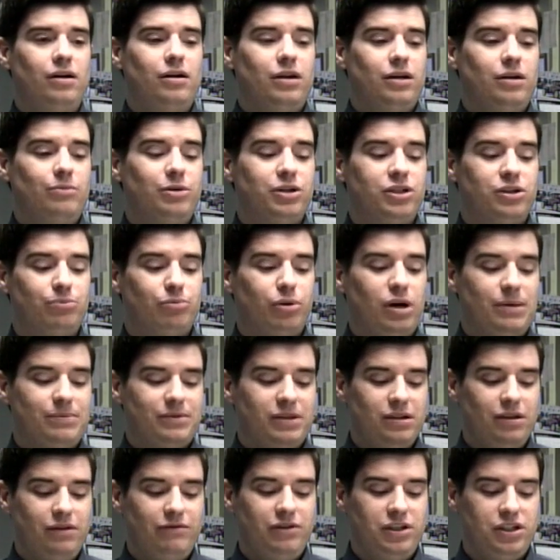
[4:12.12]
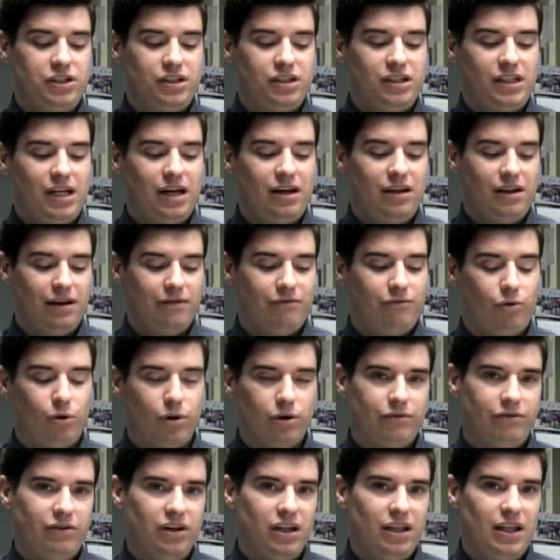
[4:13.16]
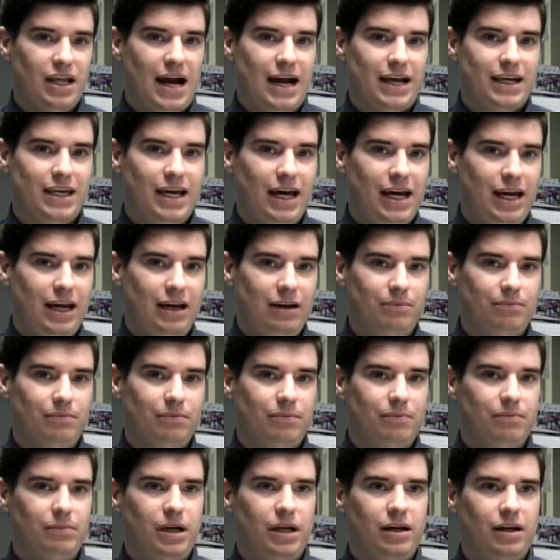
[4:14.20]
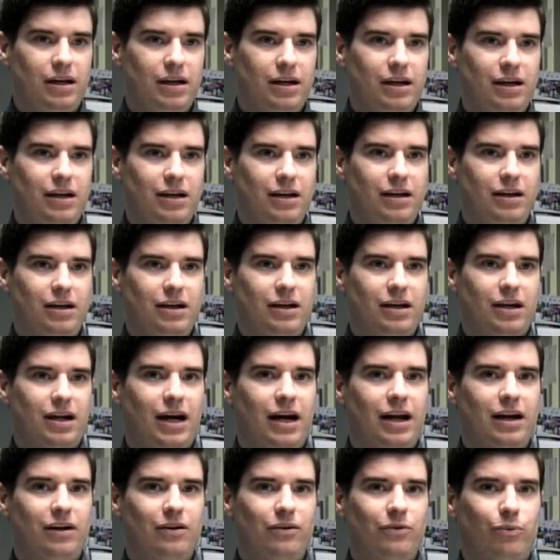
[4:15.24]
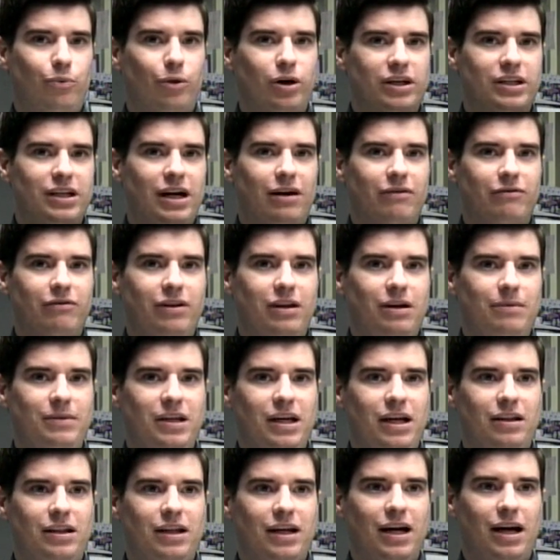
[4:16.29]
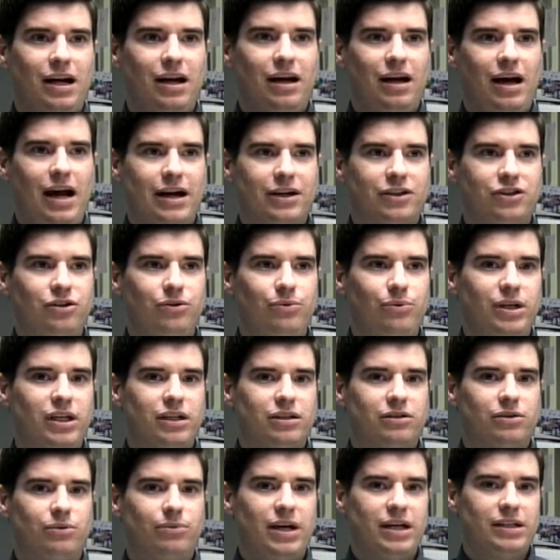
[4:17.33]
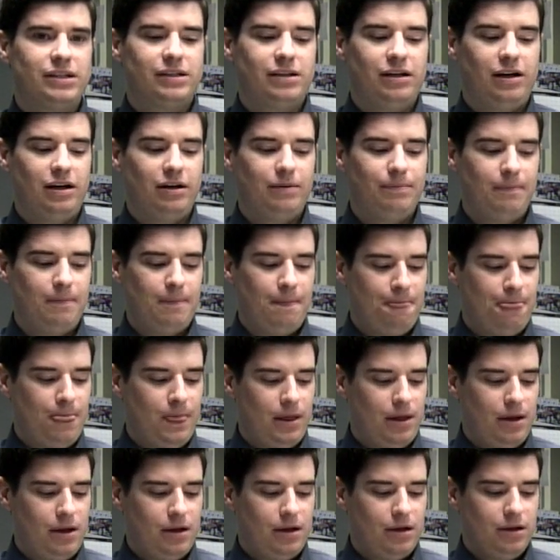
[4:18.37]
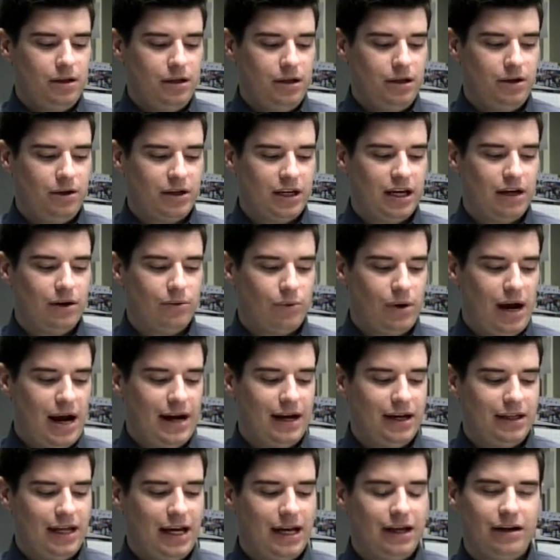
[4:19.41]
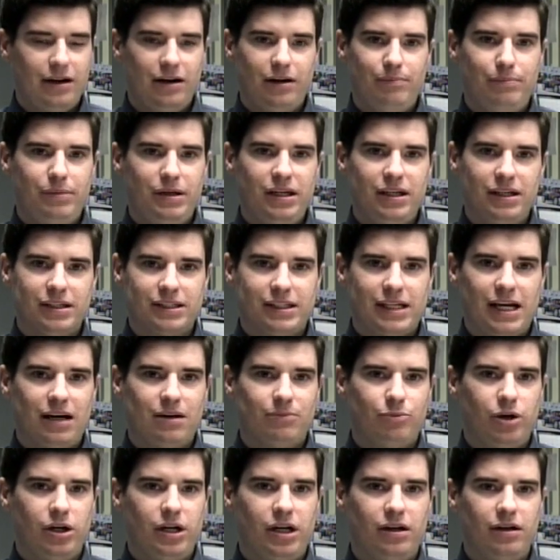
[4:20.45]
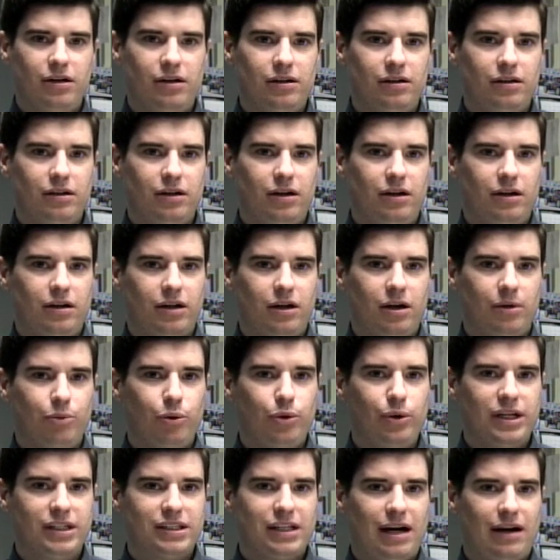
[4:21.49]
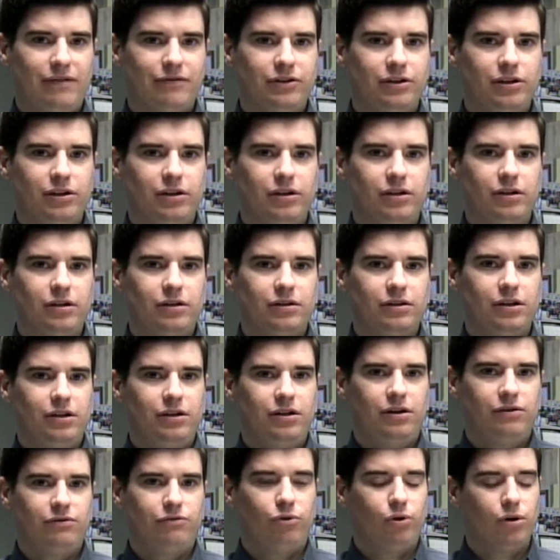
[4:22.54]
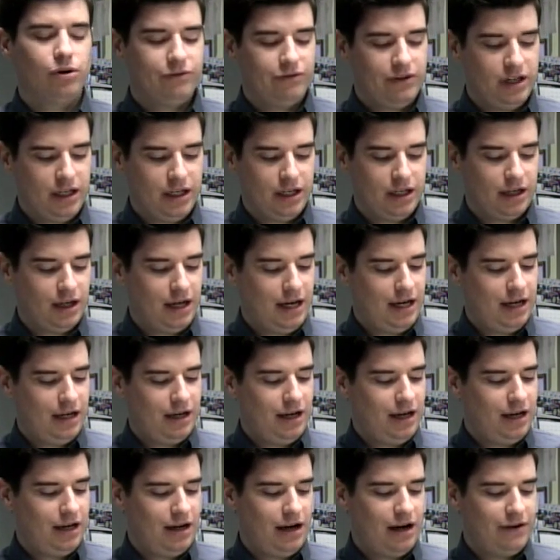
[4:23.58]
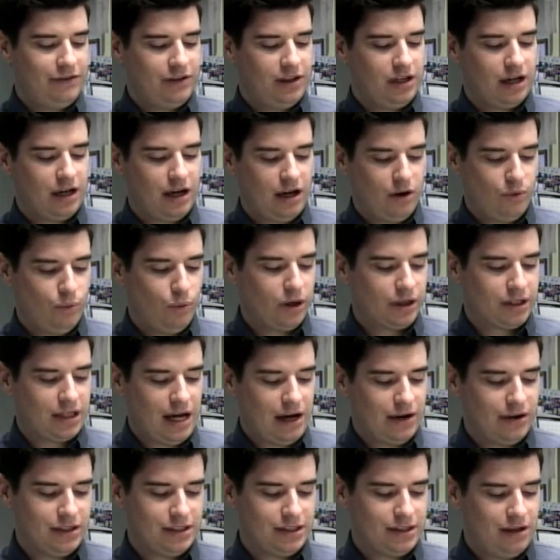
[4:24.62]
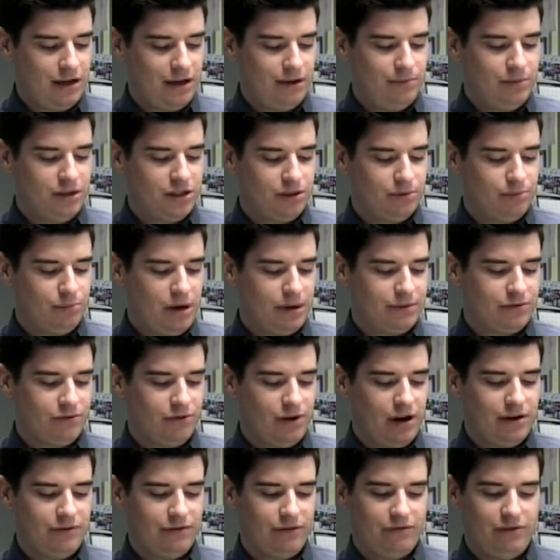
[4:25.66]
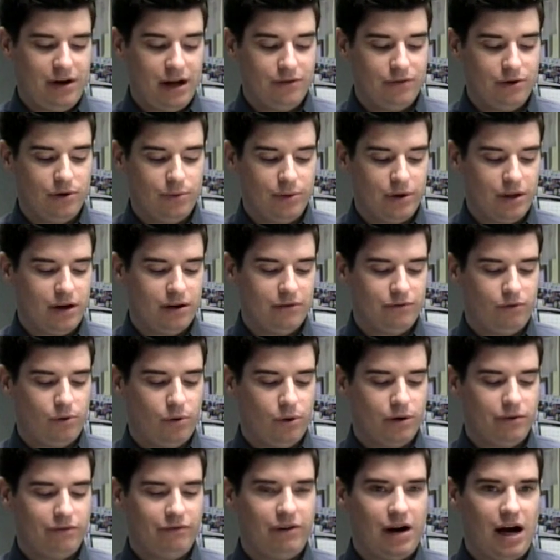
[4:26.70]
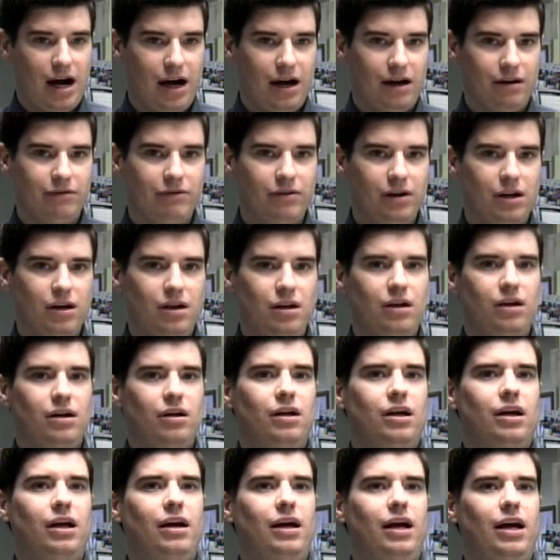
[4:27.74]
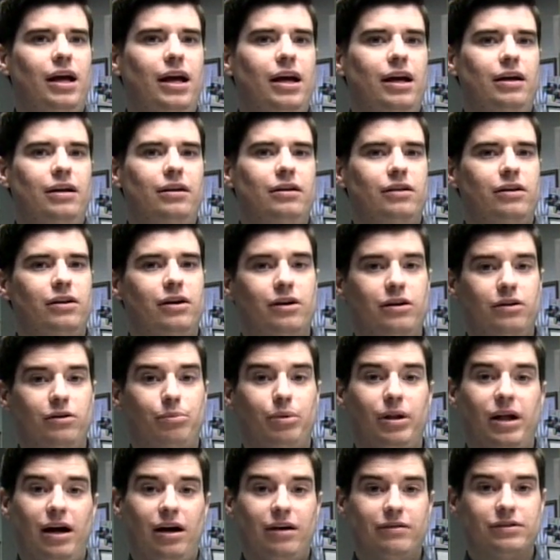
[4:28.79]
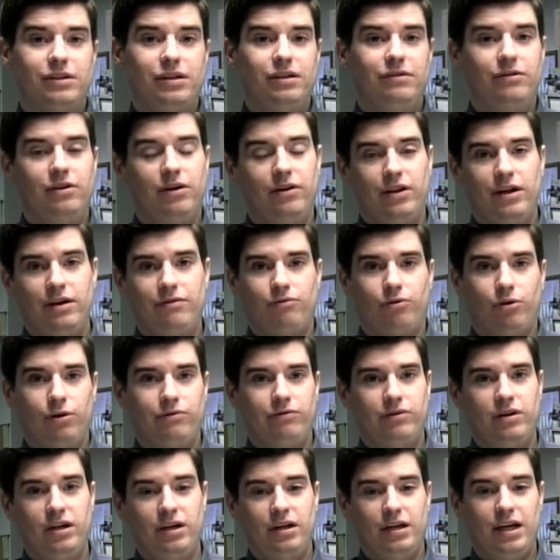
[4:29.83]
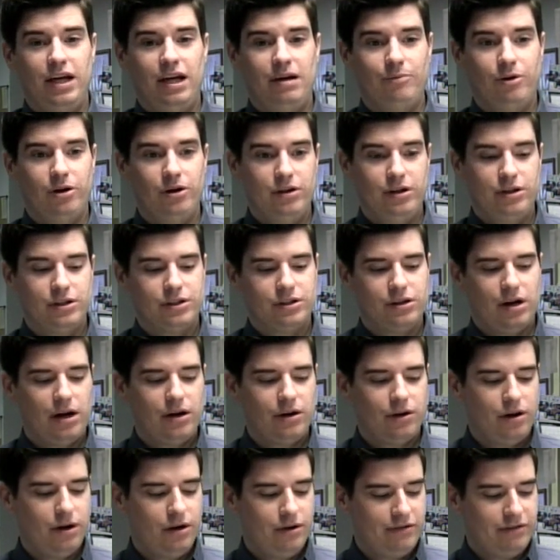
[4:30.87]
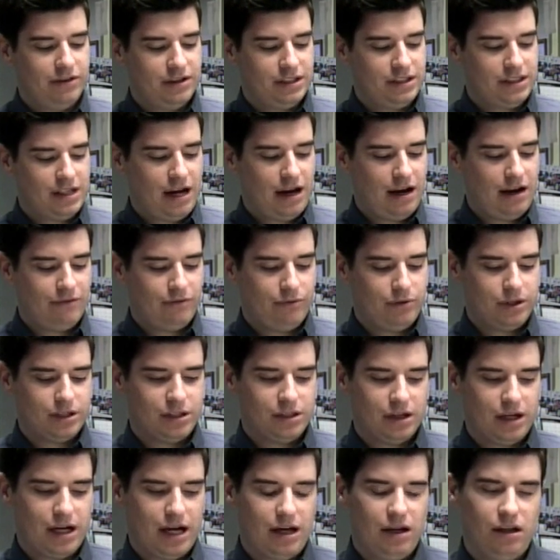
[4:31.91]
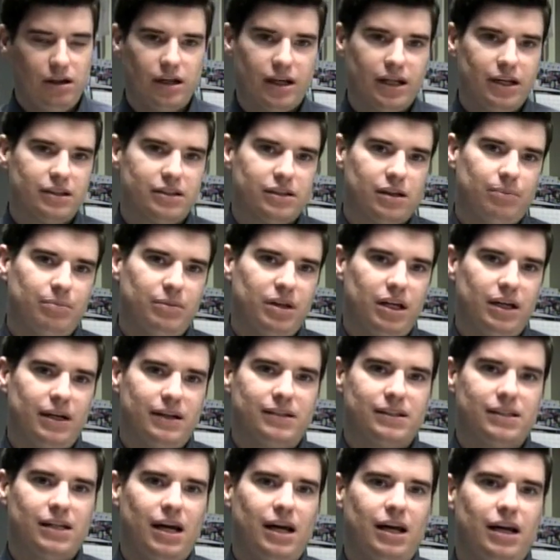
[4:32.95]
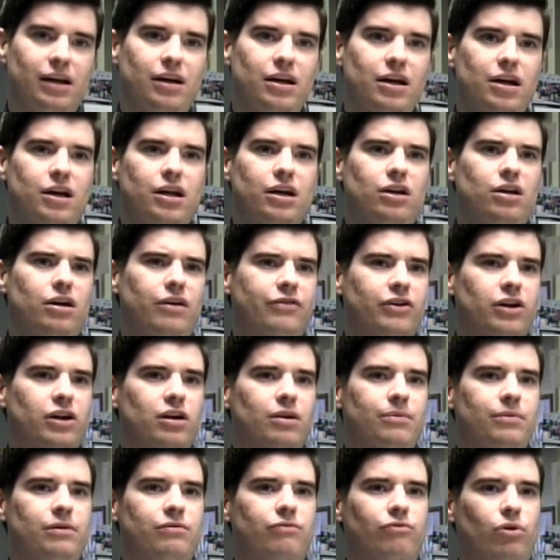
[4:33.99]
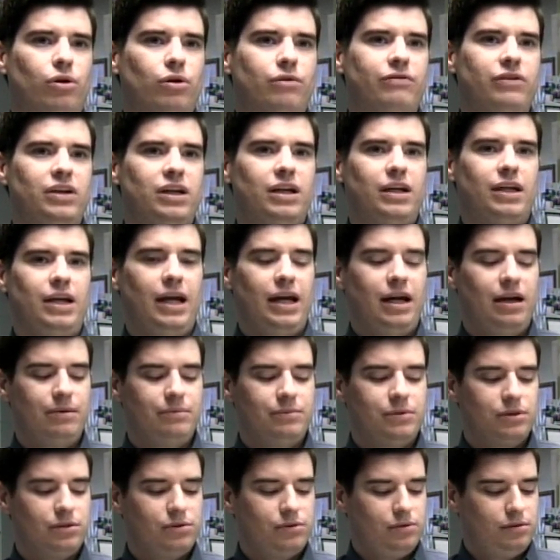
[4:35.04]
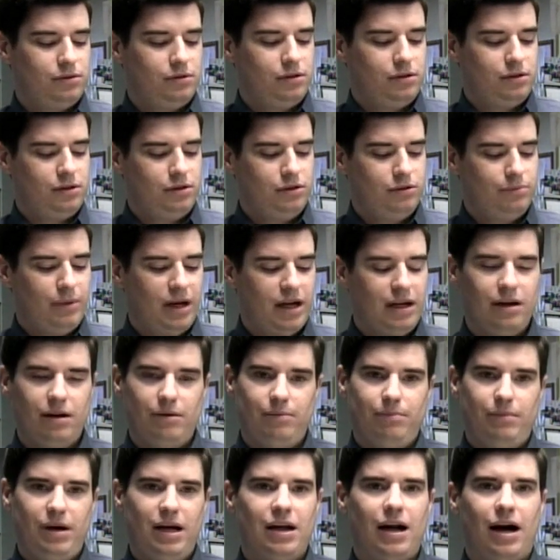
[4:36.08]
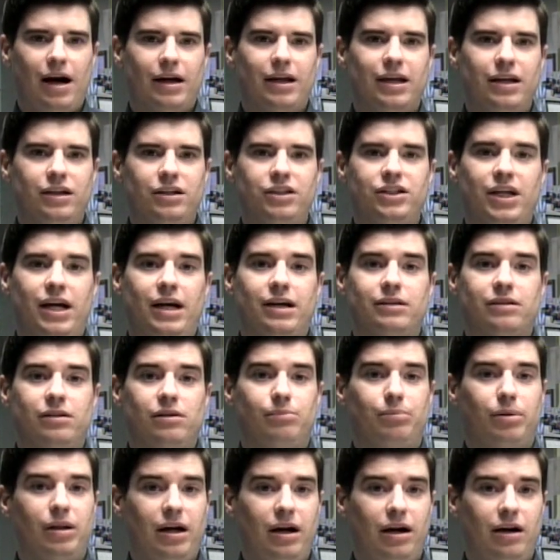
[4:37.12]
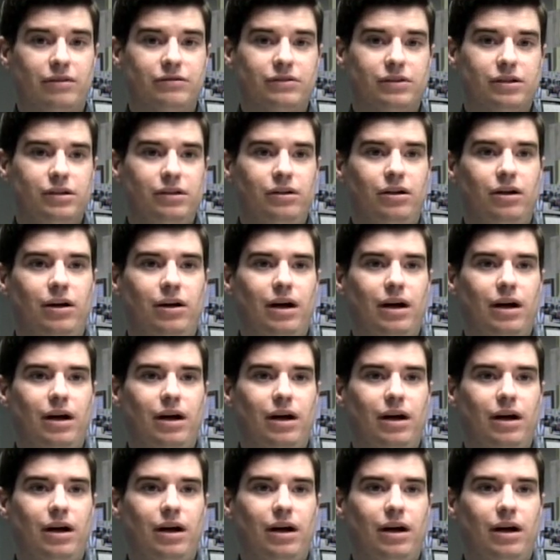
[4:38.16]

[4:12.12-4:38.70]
Mission Prep's in Division 10, and they forfeited that game, but it kind of worked out for them in the end. They got an extra week to rest up, get right, and they ended up beating Santa Maria a couple weeks after, forfeiting, and everything kind of worked out in Mission Prep's favor, where they're 4-5, and they're in the playoffs, even though they forfeited a game earlier. So I don't know if the CIF wants to kind of look at something and say, if you're going to be forfeiting games, you may not get a chance in the playoffs.